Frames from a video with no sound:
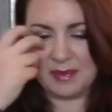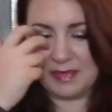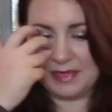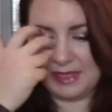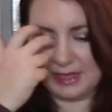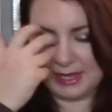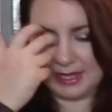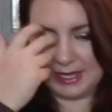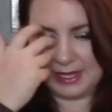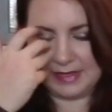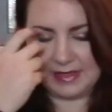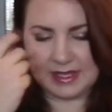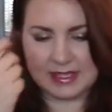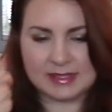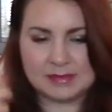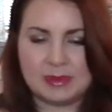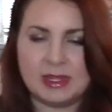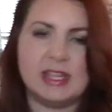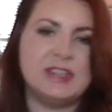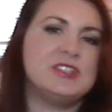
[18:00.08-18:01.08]

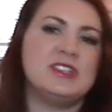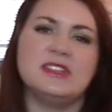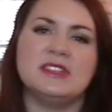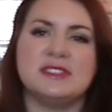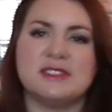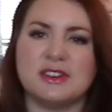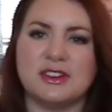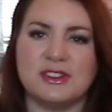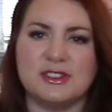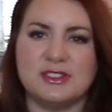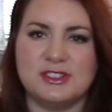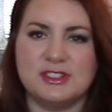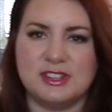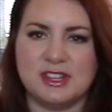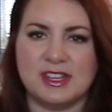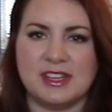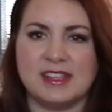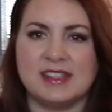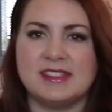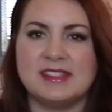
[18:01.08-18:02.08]
These blushes are
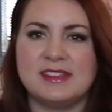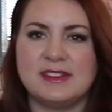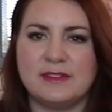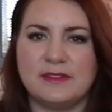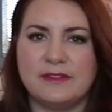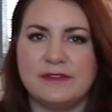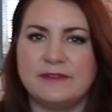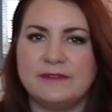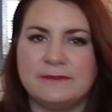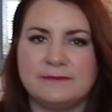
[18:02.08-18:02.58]
just